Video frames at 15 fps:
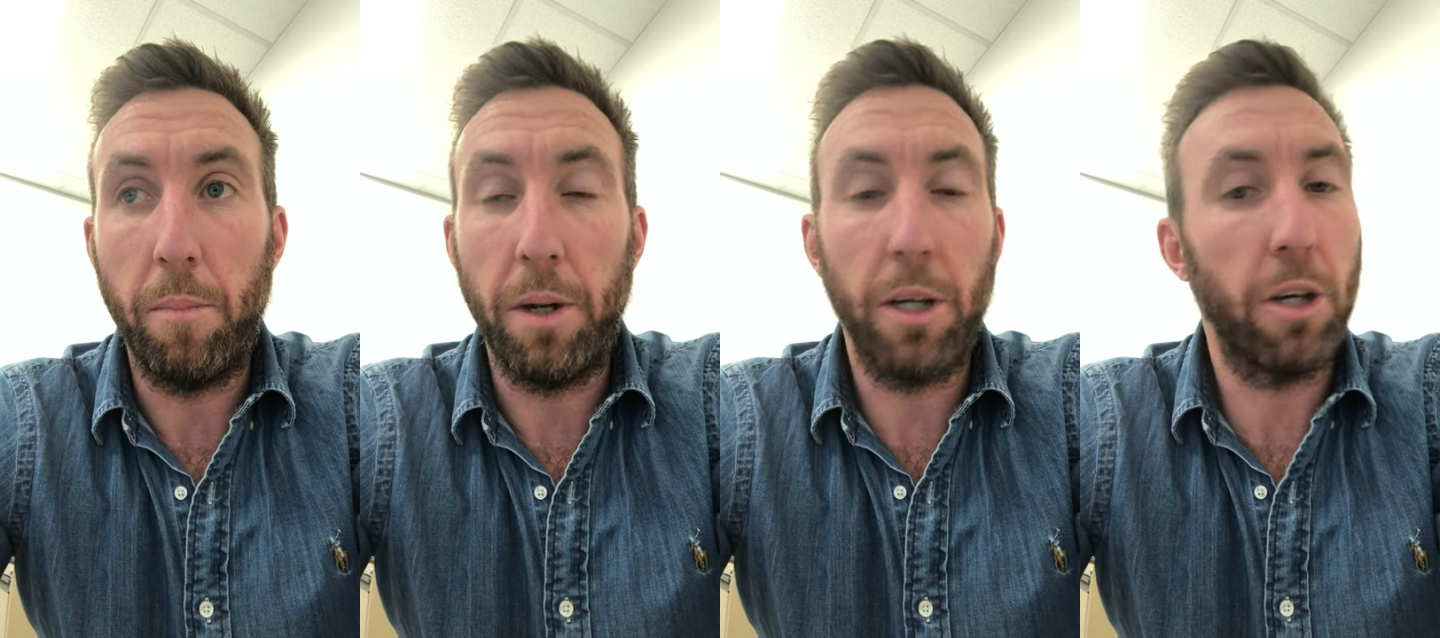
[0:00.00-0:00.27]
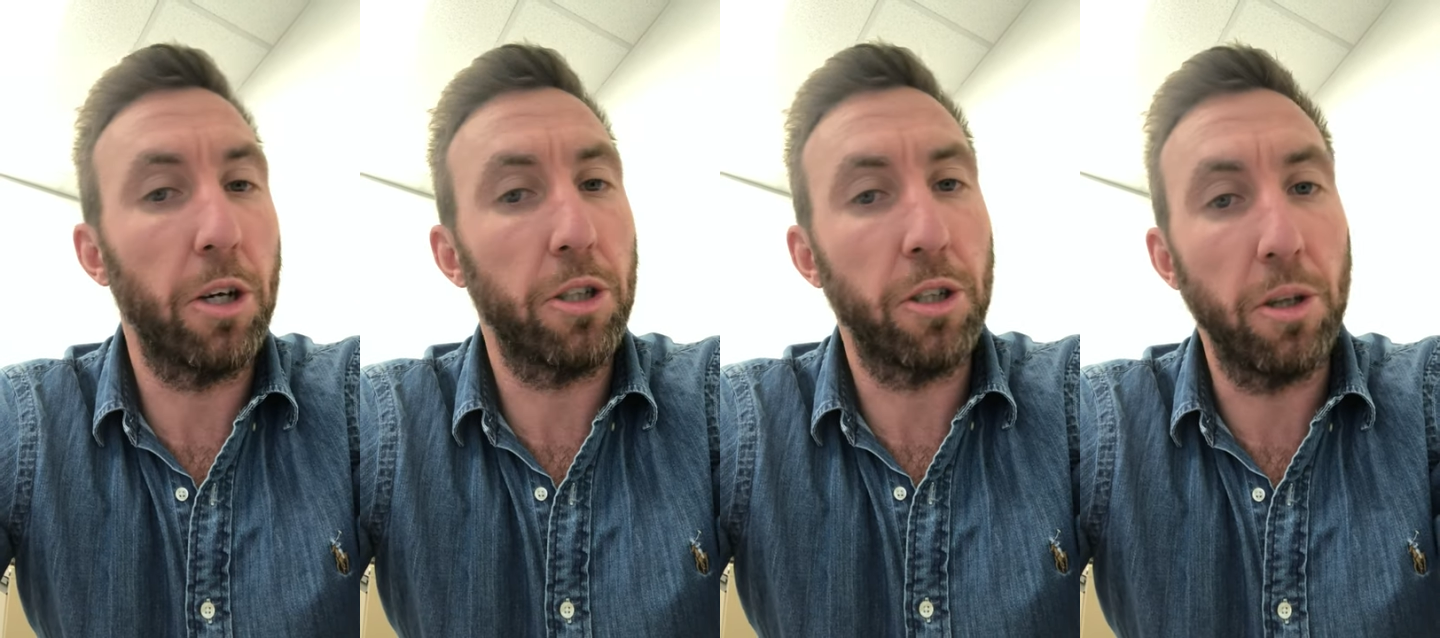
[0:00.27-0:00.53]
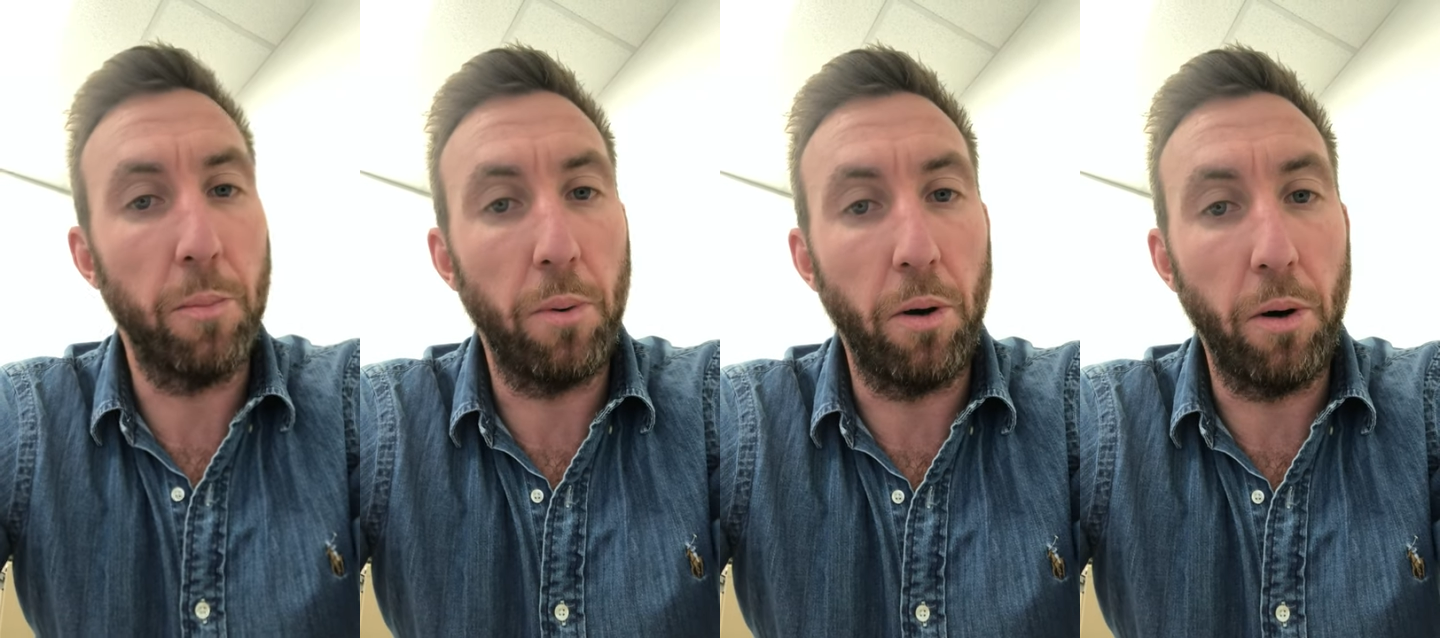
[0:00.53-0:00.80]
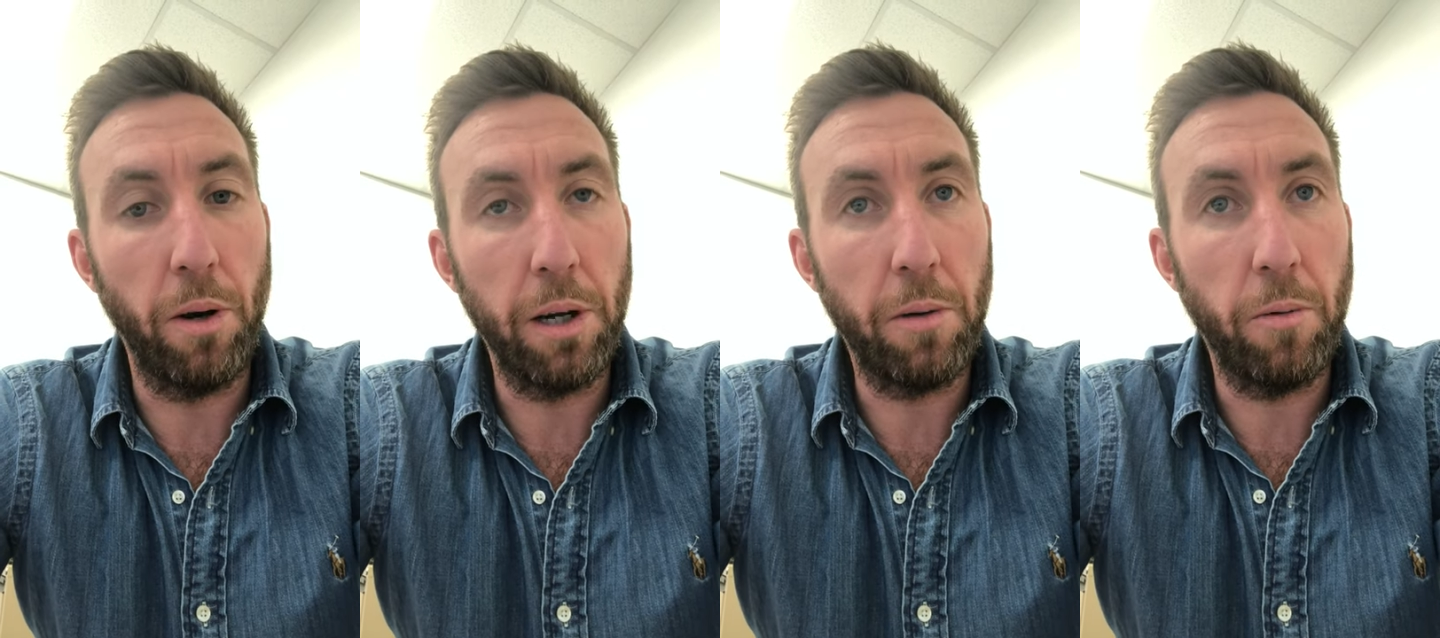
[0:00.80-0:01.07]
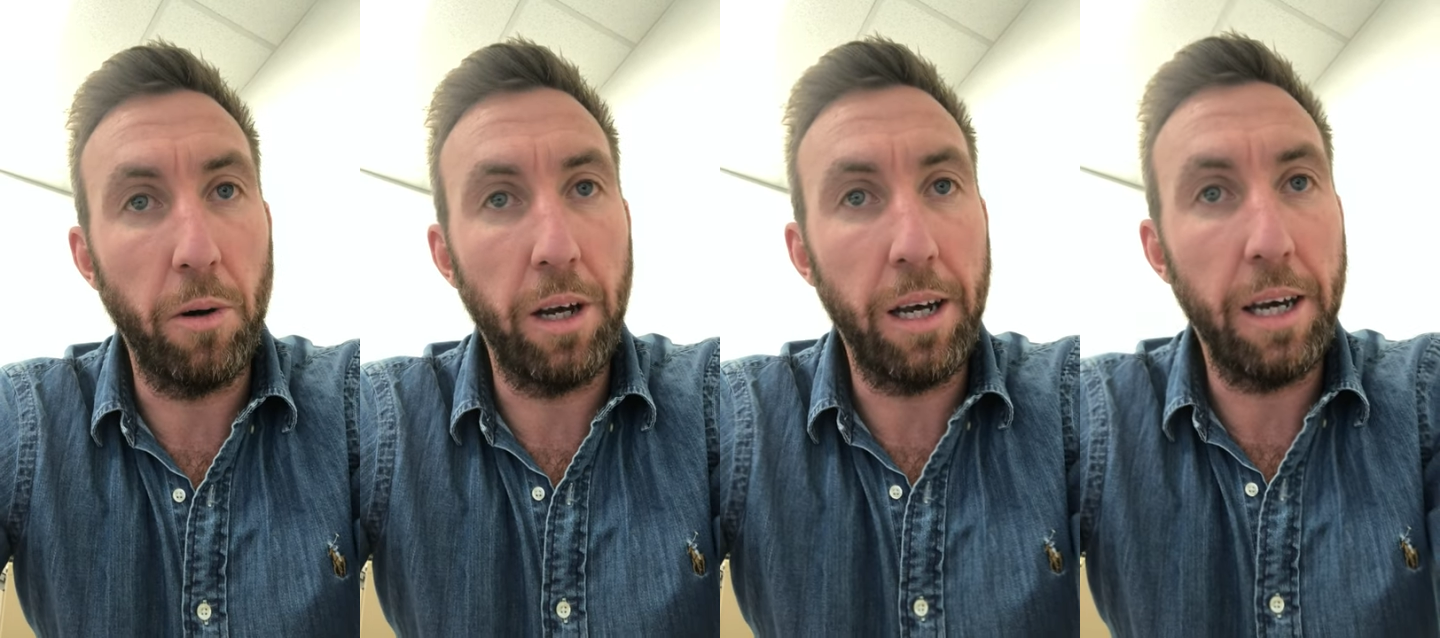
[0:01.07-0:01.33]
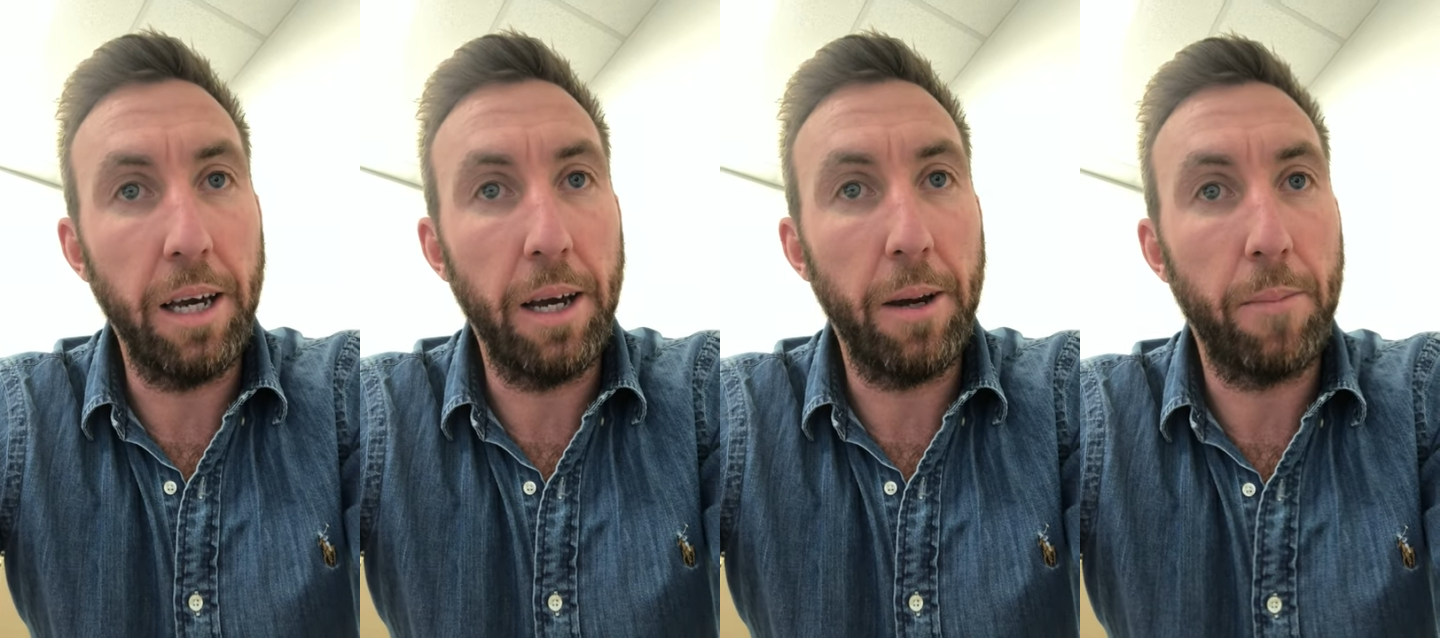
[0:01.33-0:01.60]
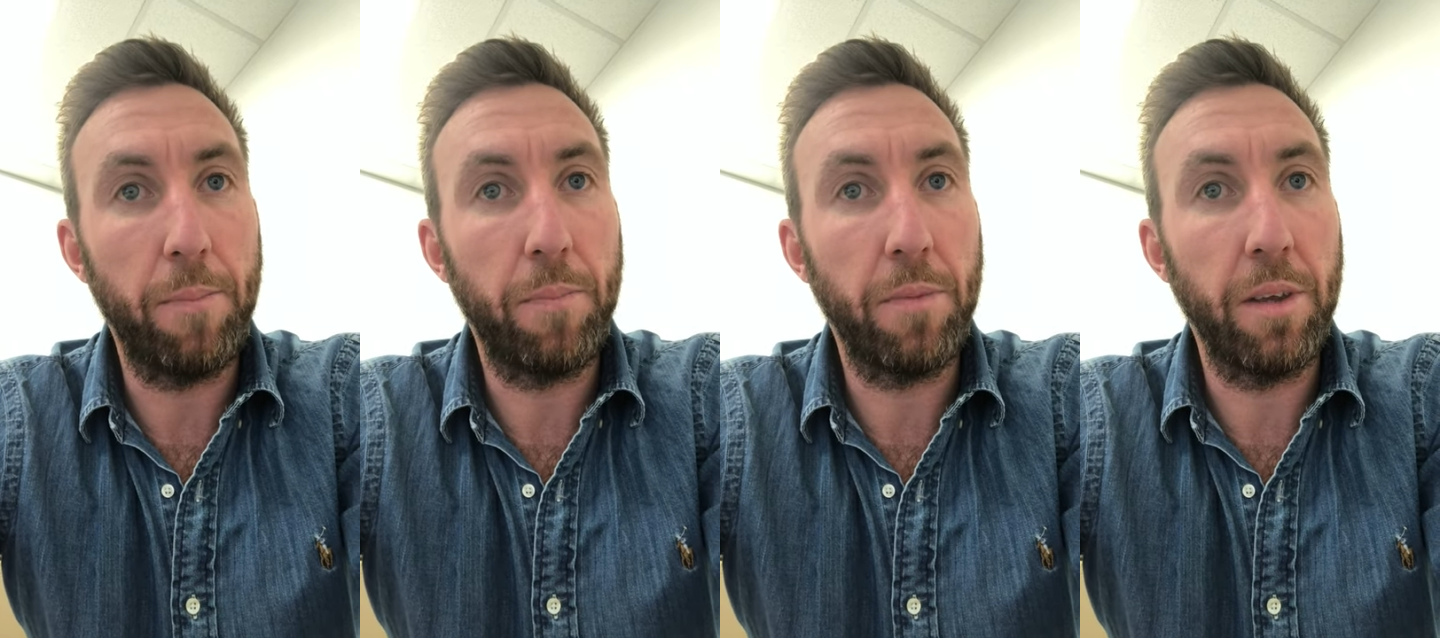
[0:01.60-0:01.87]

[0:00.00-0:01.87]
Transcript: but it got to the point where,